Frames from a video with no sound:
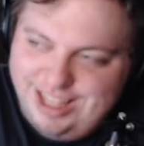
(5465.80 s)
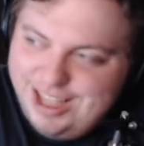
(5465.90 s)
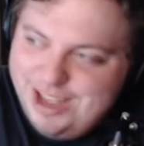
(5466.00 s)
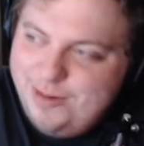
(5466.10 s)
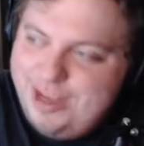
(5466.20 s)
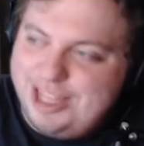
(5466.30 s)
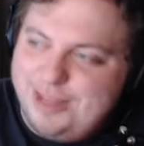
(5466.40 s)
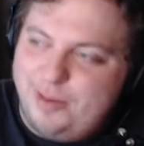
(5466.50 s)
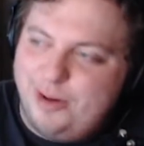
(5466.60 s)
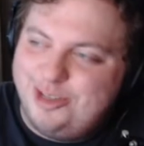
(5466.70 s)
We got the
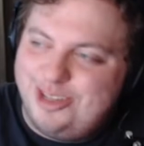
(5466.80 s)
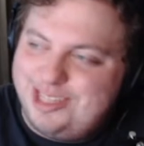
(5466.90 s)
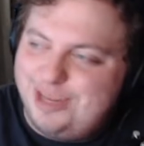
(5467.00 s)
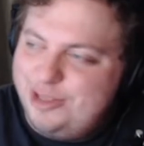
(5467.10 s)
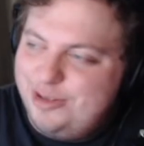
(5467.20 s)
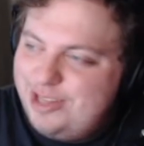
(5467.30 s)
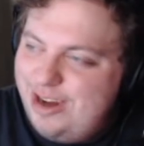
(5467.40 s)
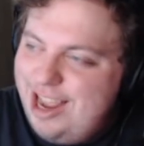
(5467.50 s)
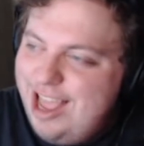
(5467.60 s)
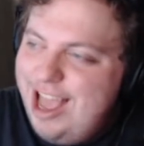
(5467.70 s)
poll results. I'm so
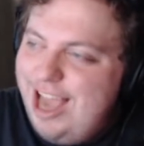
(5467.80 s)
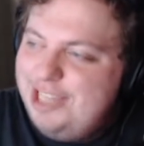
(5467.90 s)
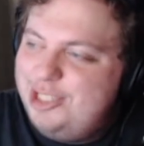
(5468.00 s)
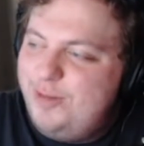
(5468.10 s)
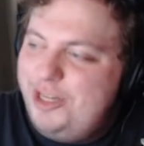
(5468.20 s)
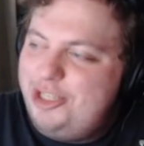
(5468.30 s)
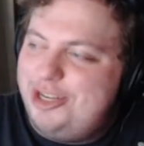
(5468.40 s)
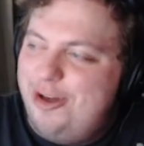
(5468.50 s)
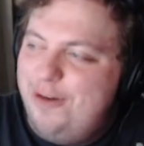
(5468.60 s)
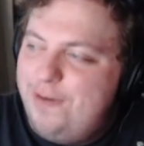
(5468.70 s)
sorry. I switched
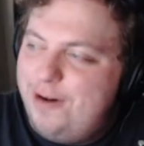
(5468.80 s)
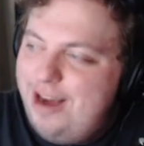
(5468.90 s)
over.